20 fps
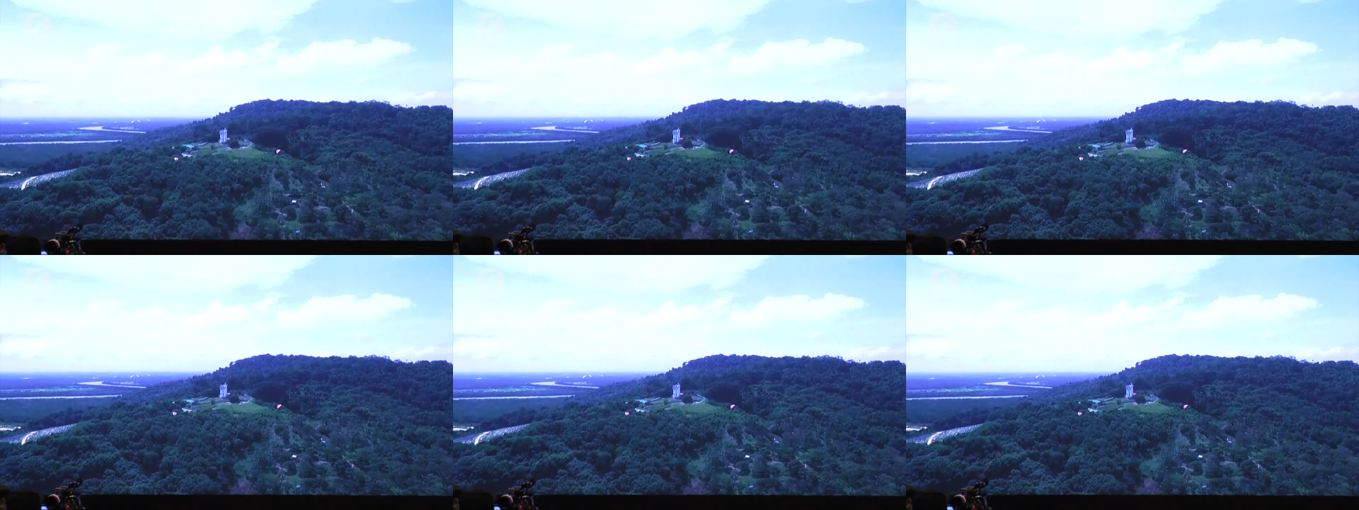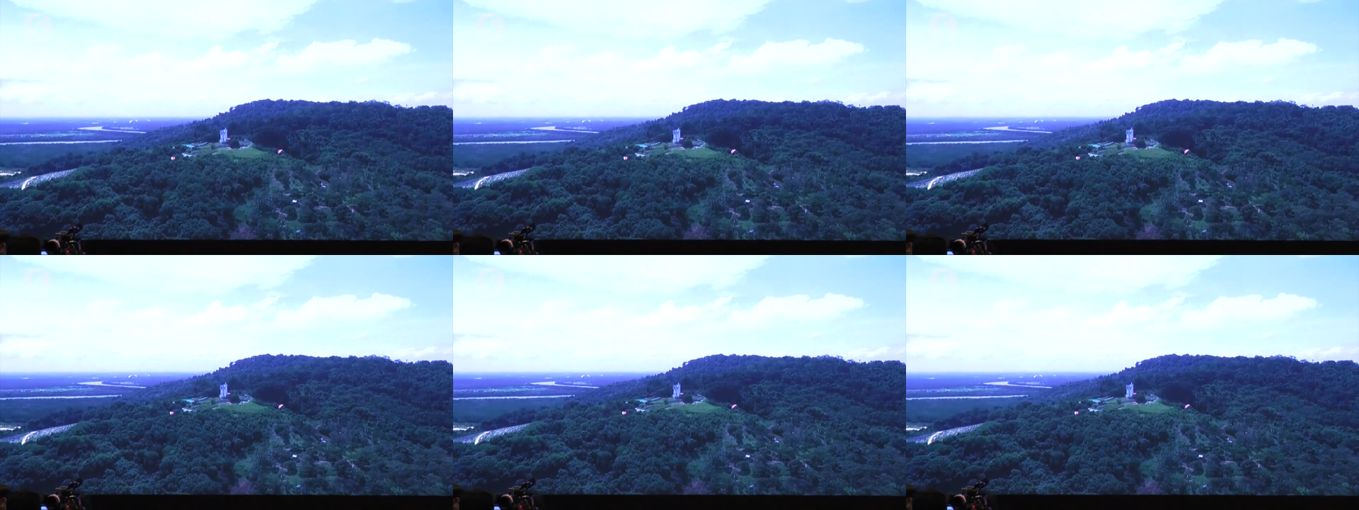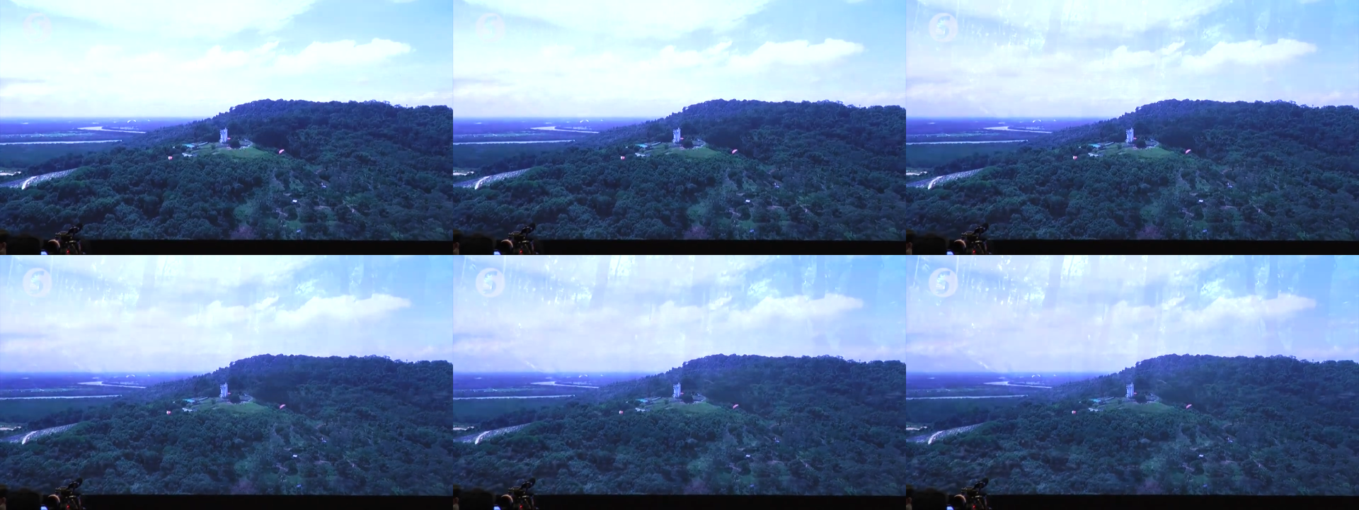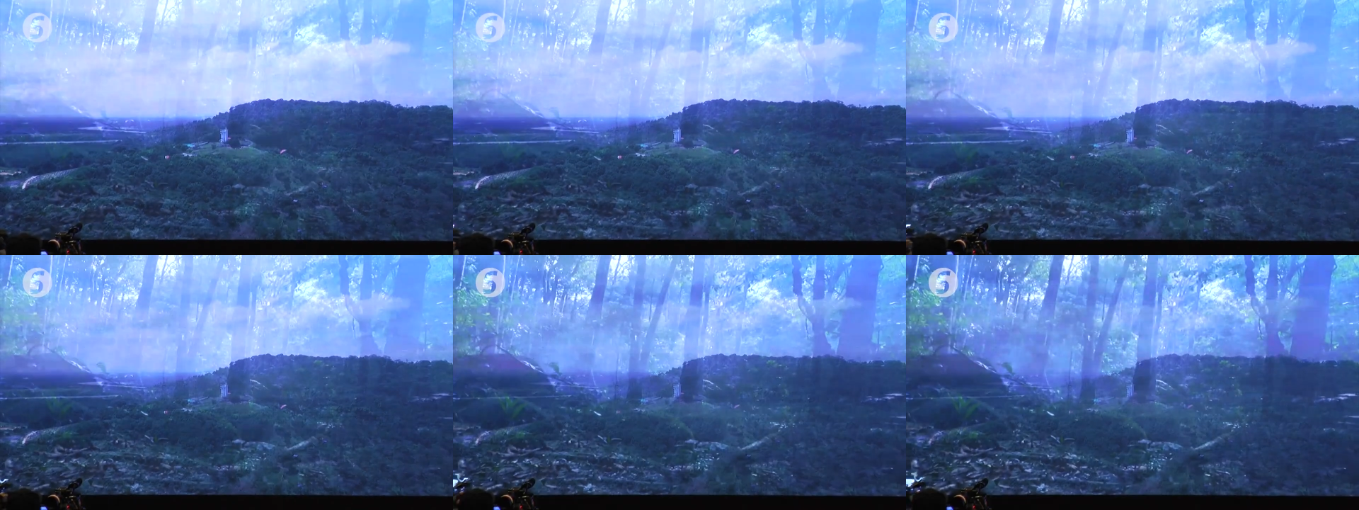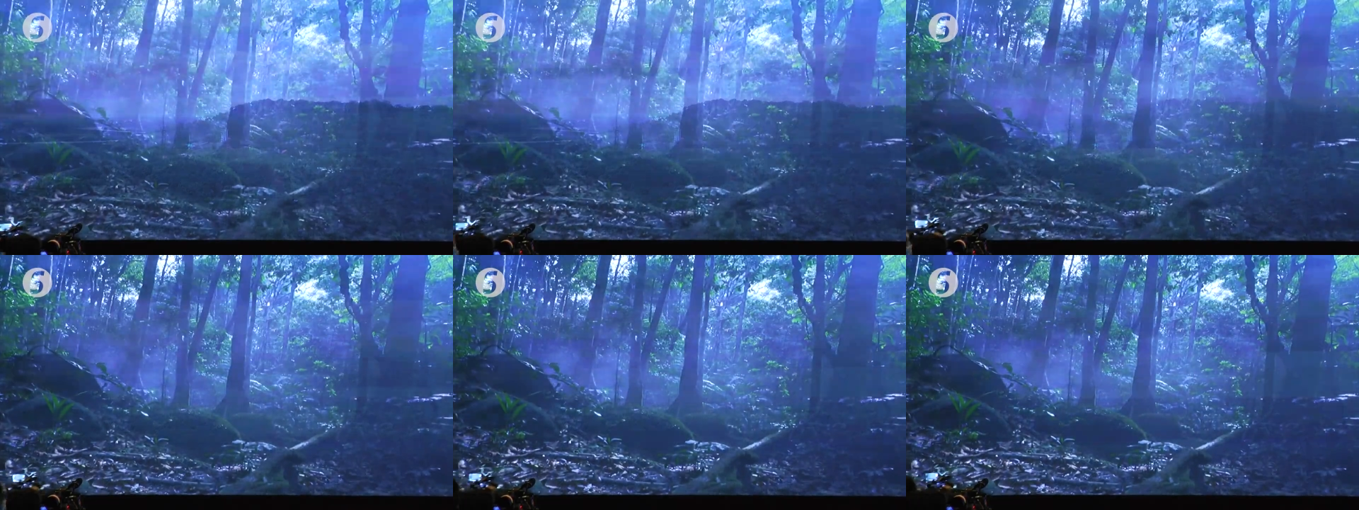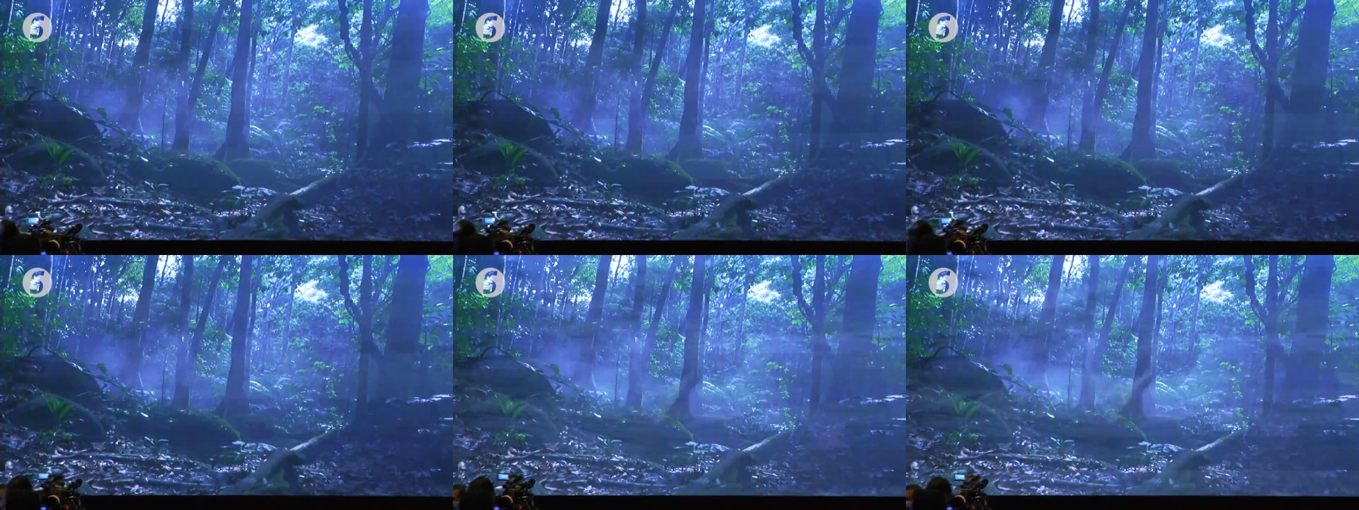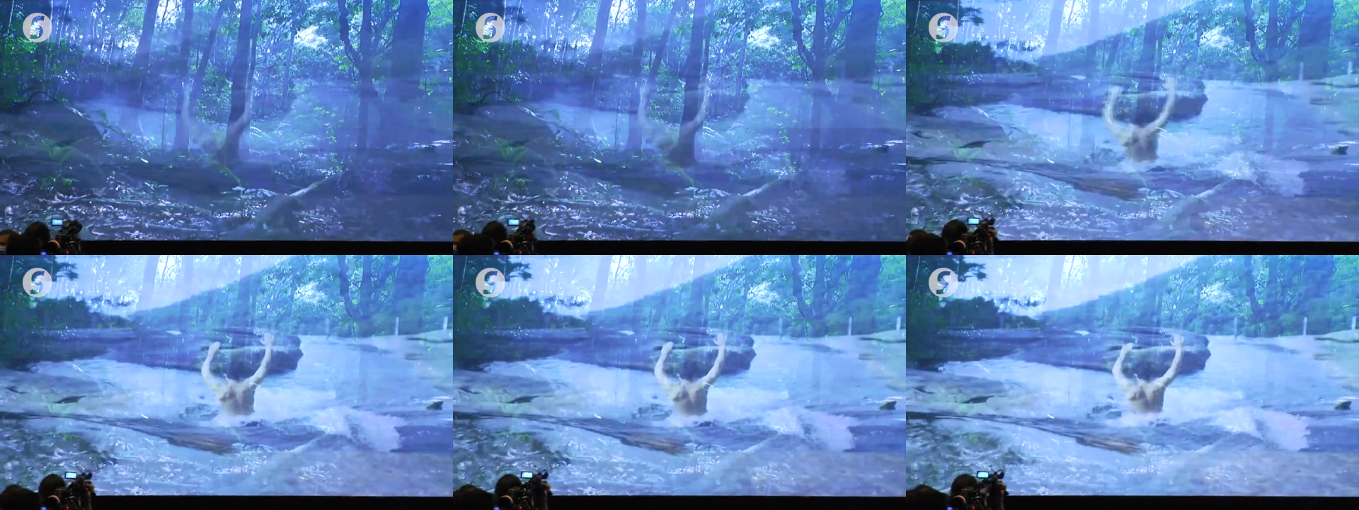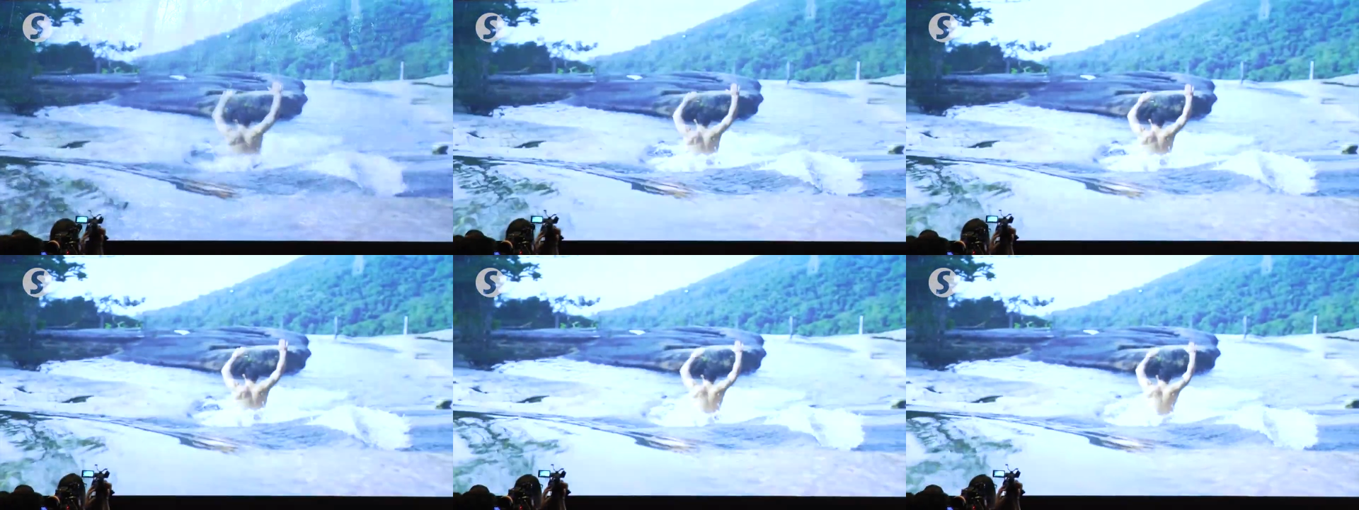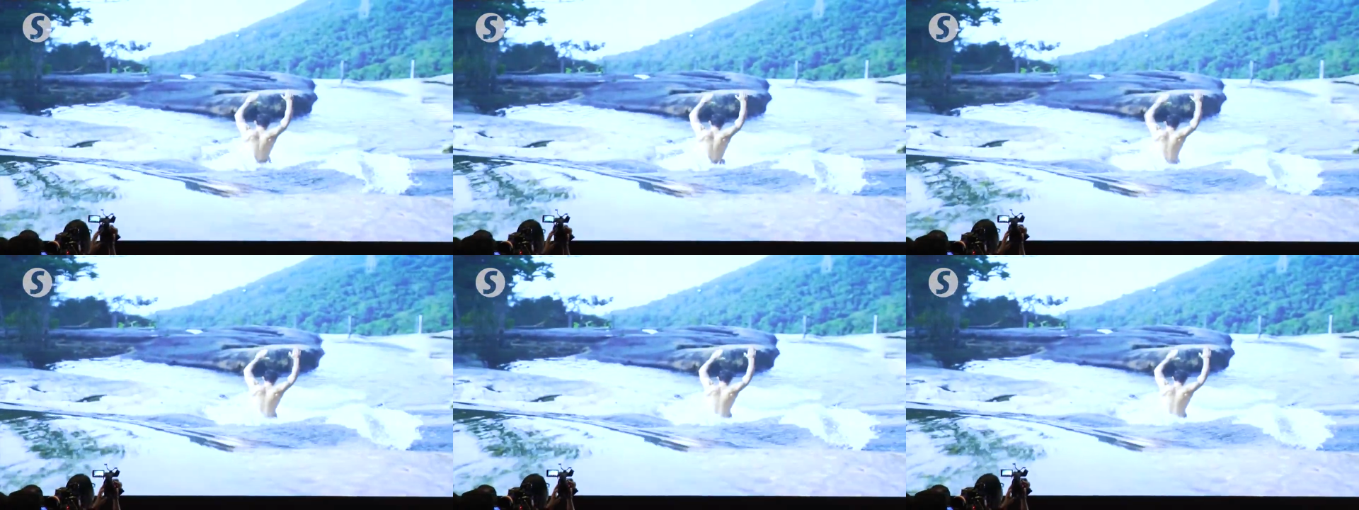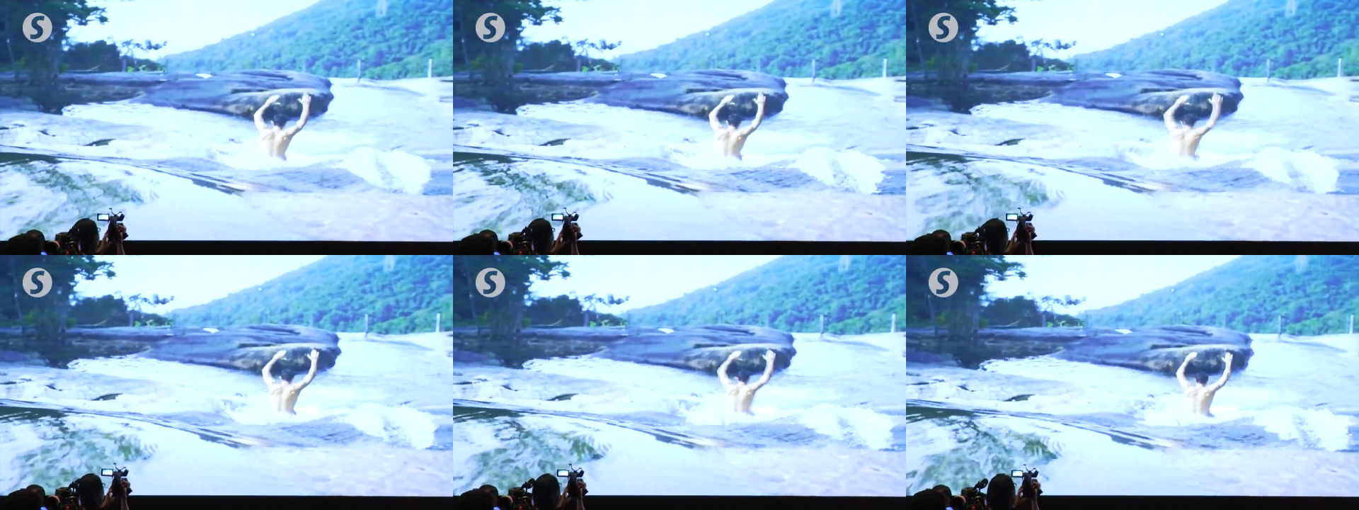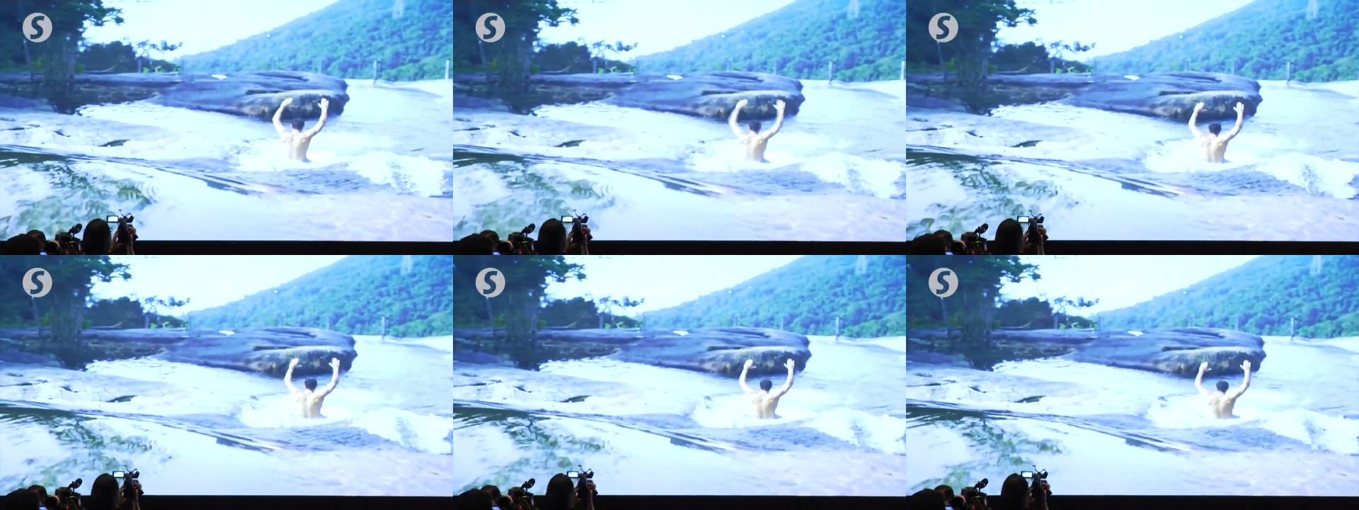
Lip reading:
No face is visible, so there are no lips to read.